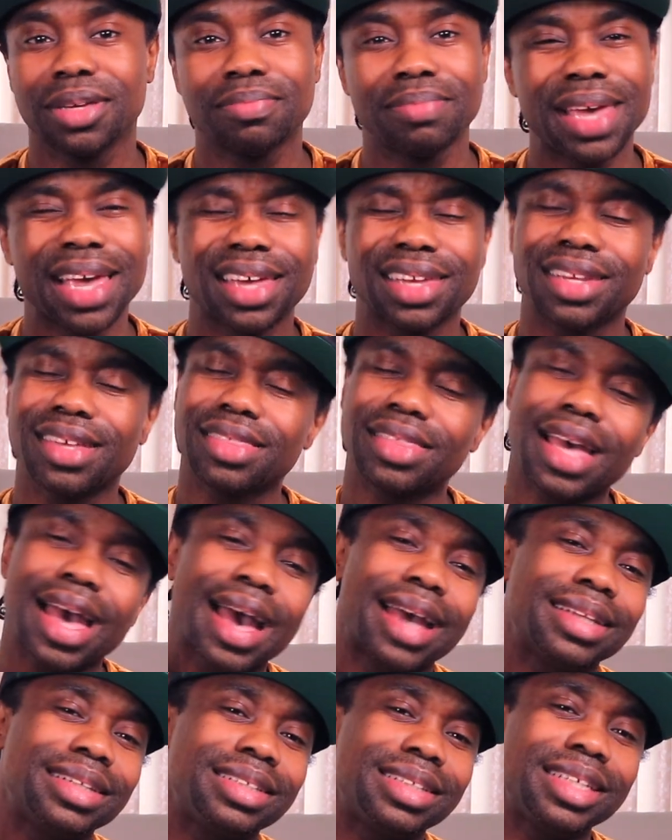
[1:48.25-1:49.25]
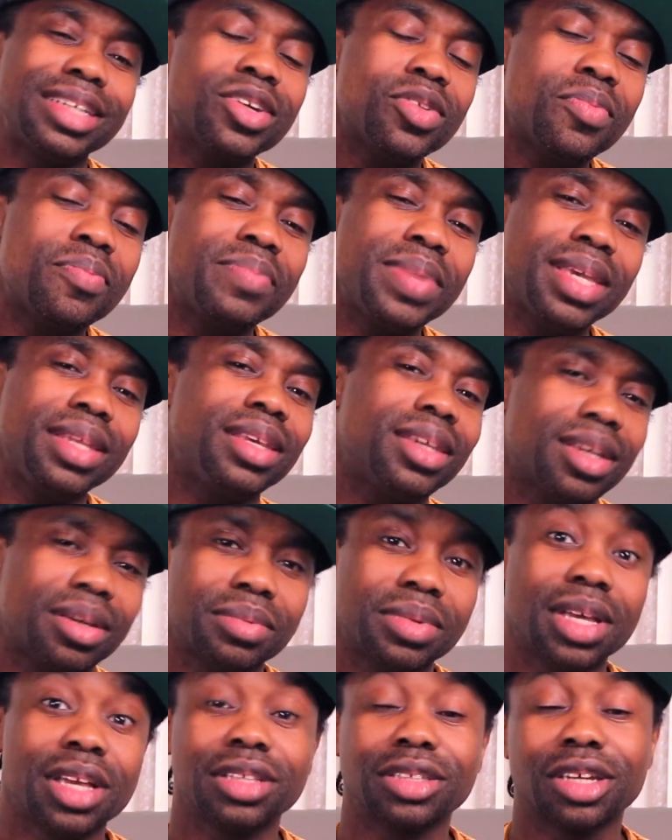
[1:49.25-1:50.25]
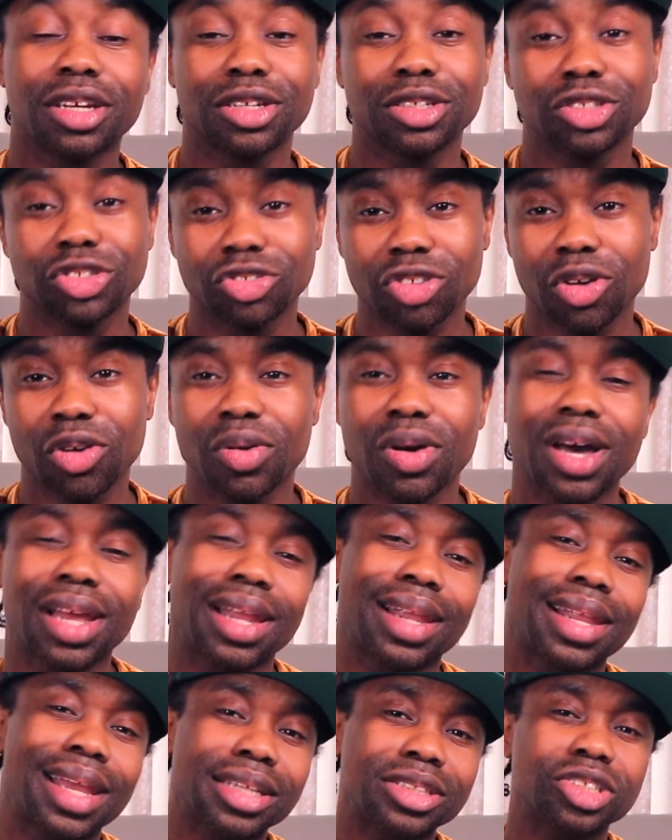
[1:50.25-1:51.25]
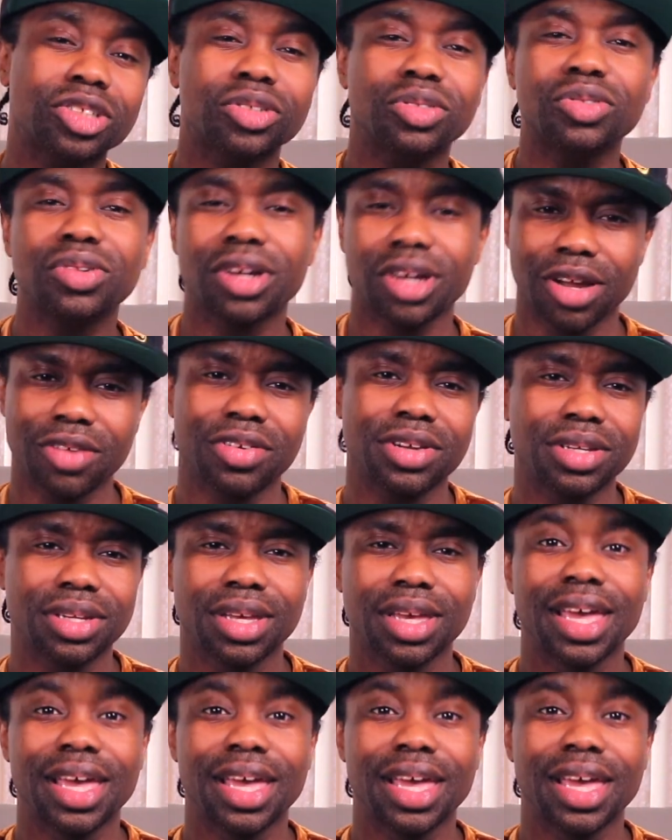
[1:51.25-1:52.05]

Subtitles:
making it the ideal medium to control electrical current